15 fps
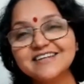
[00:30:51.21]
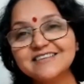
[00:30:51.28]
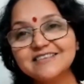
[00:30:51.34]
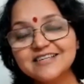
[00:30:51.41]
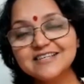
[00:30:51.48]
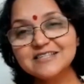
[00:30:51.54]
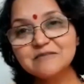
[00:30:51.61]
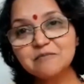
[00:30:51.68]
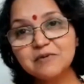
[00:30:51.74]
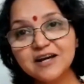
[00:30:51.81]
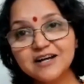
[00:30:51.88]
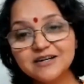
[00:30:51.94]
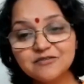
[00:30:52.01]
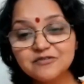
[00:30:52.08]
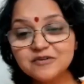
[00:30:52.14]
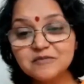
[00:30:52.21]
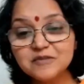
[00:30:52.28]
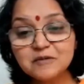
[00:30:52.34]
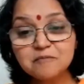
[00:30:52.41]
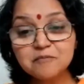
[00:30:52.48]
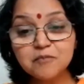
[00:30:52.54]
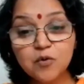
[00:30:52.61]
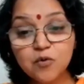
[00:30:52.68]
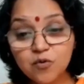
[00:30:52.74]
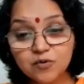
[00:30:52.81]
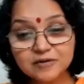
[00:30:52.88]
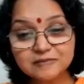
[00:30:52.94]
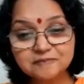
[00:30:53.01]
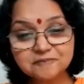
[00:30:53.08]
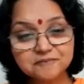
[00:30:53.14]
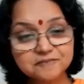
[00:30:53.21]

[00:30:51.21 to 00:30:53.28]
this blood from the bone.